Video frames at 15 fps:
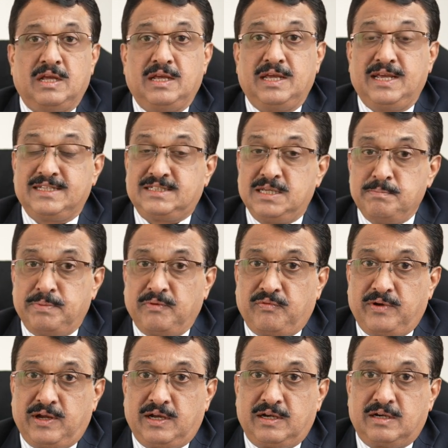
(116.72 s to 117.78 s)
S&P
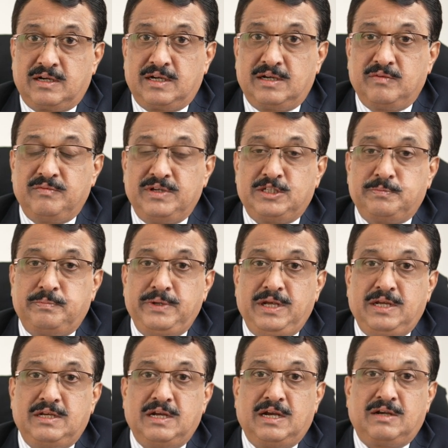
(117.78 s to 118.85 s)
500, which
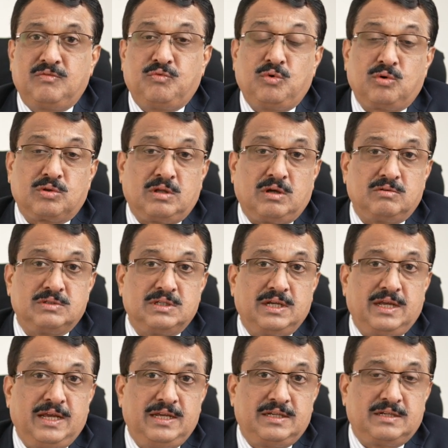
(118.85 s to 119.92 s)
peaked at
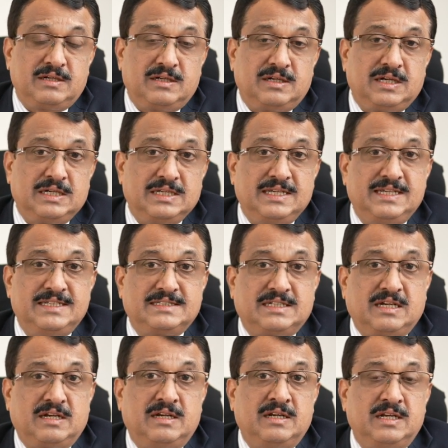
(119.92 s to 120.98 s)
4,800, is
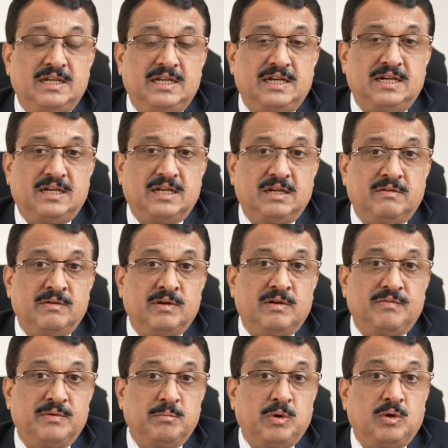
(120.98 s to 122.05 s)
currently at a level
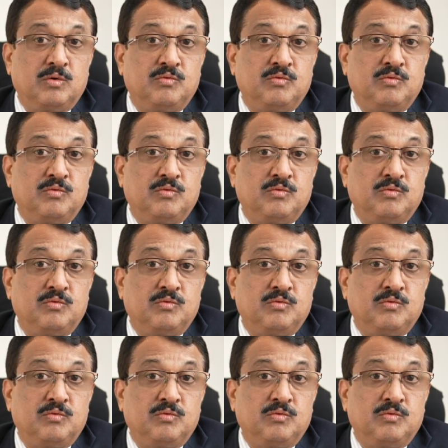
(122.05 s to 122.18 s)
of about